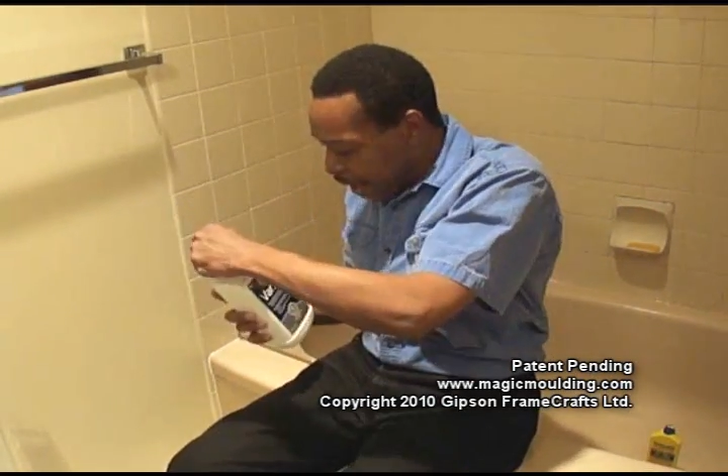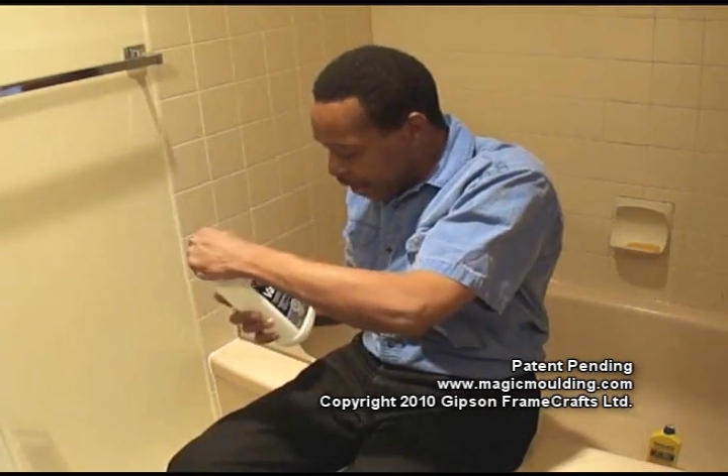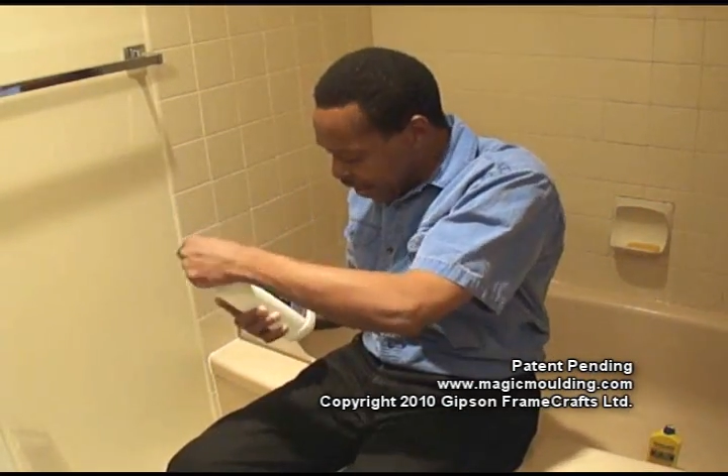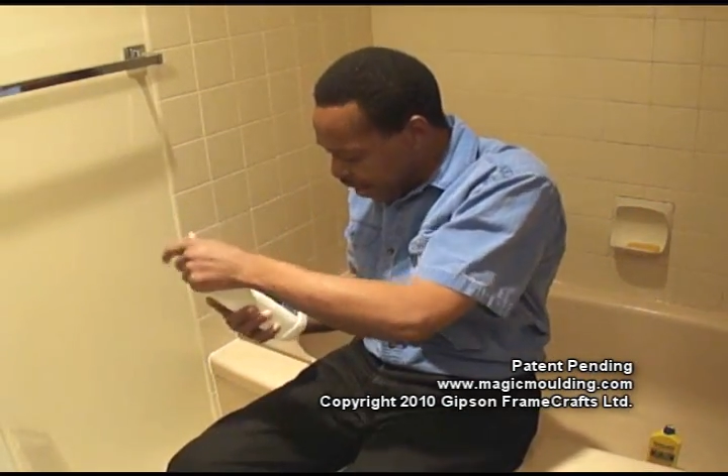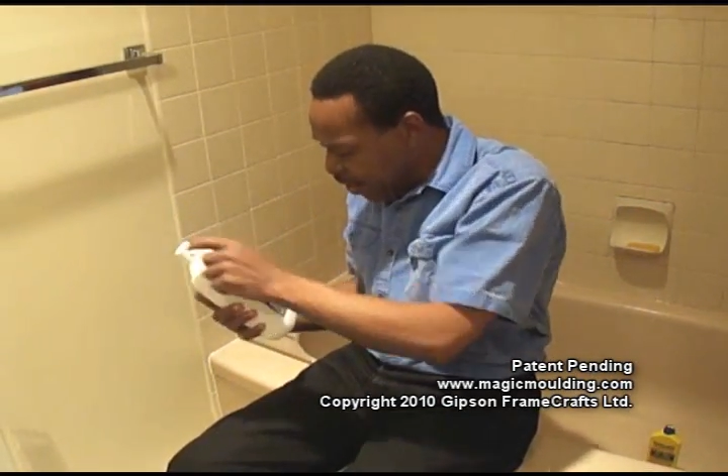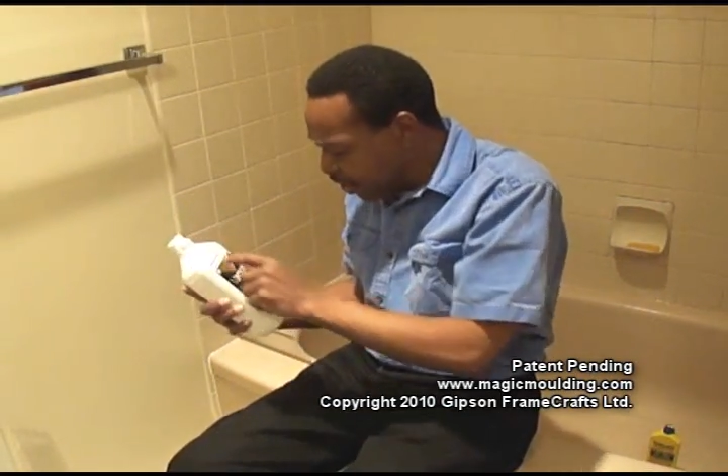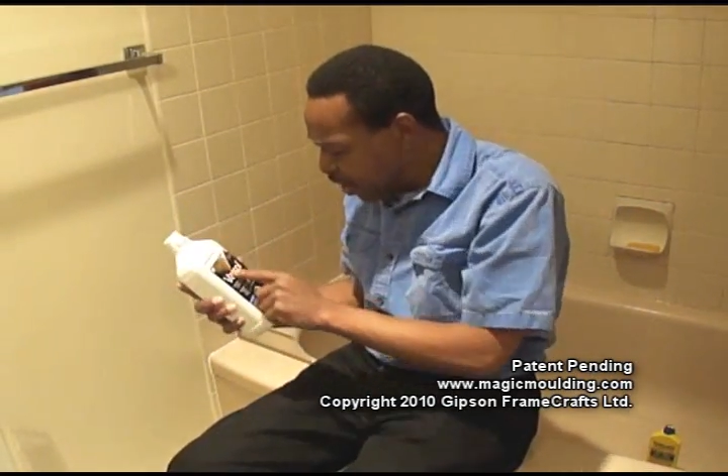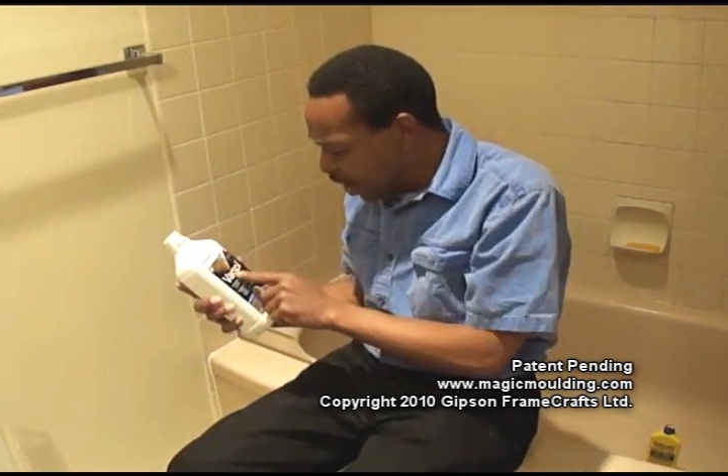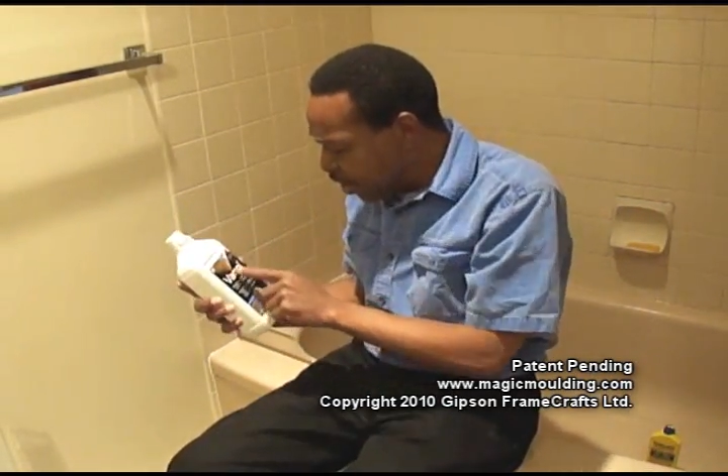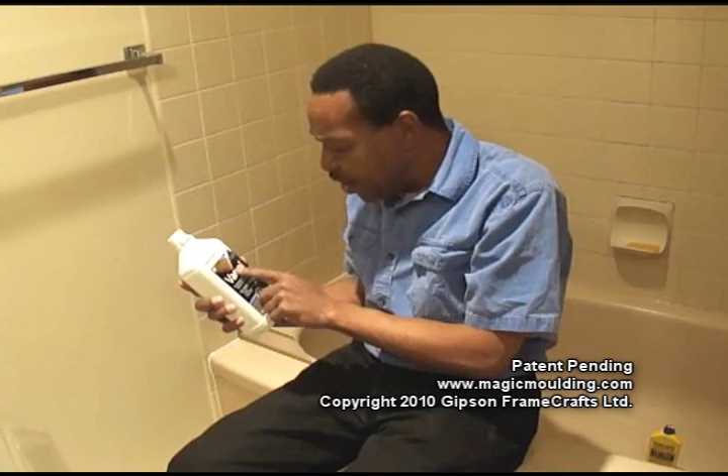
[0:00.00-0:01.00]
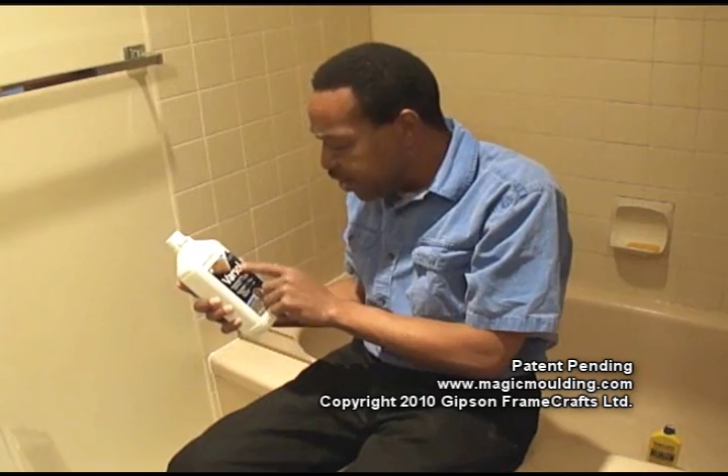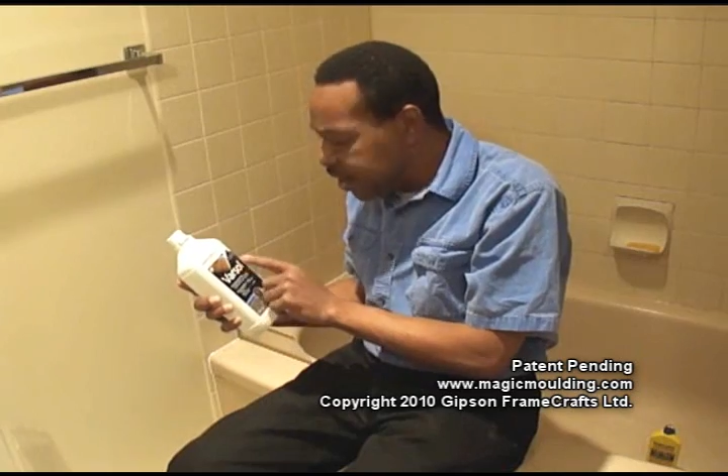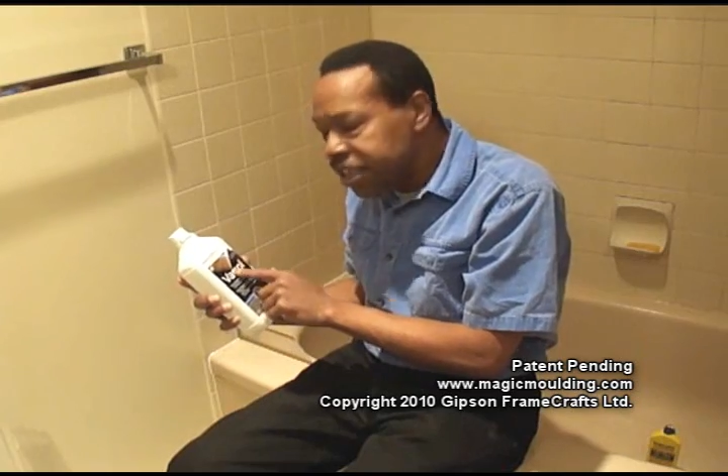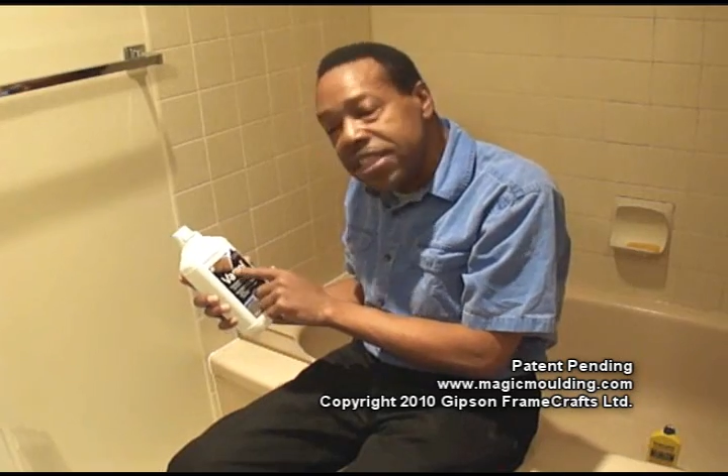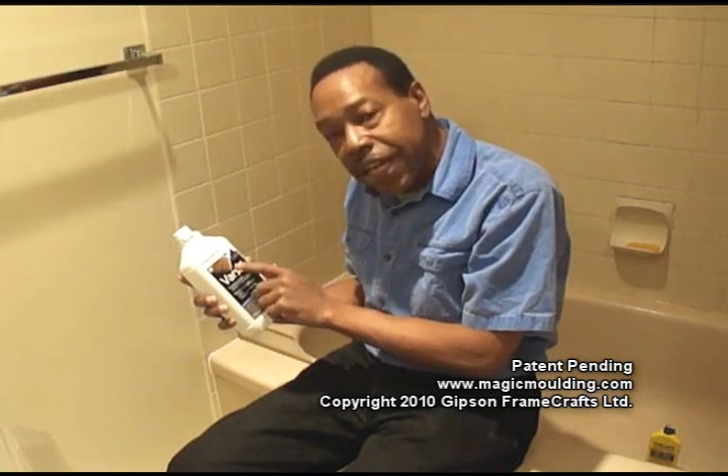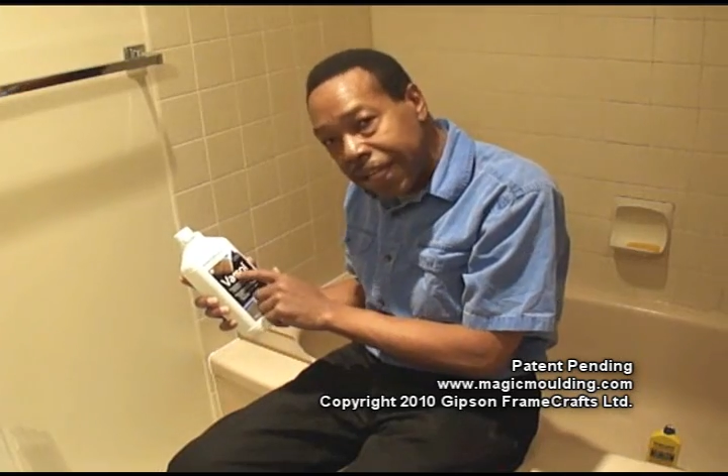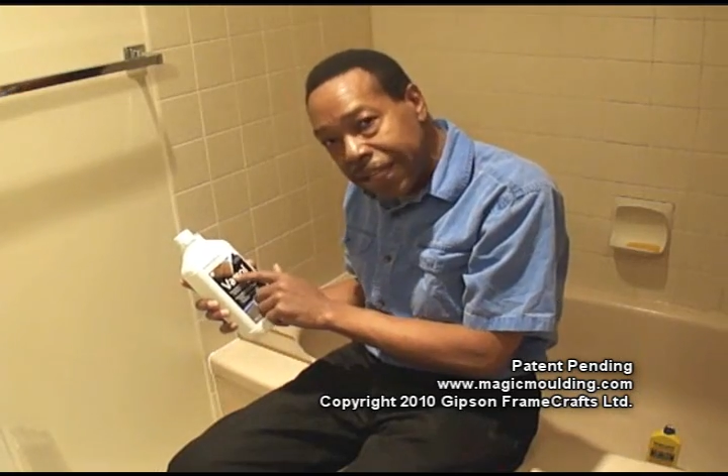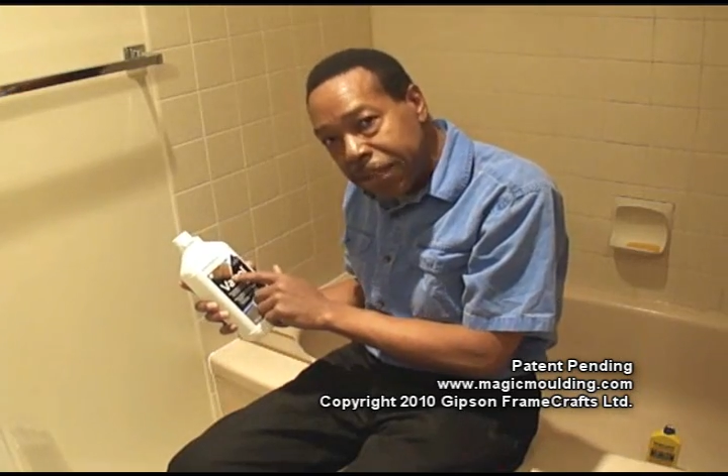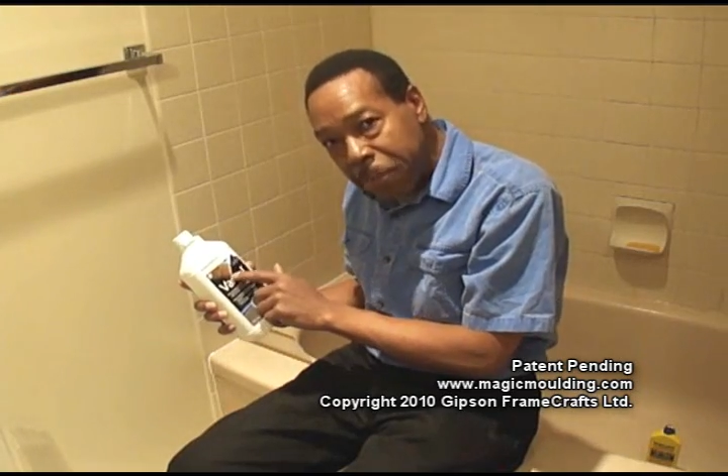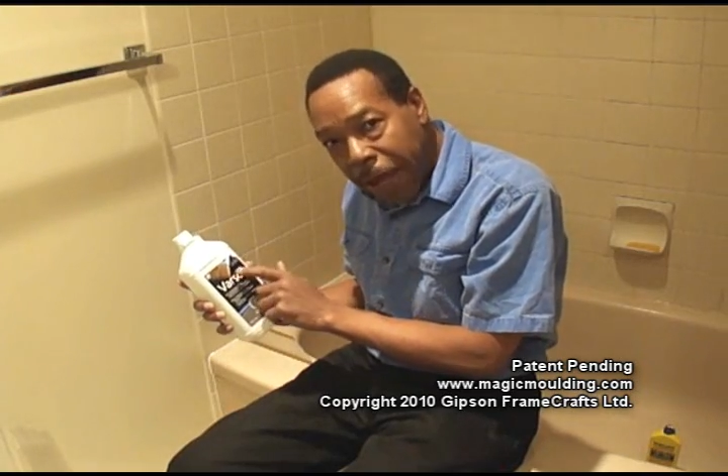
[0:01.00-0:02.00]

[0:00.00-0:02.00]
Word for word: and they usually use this to clean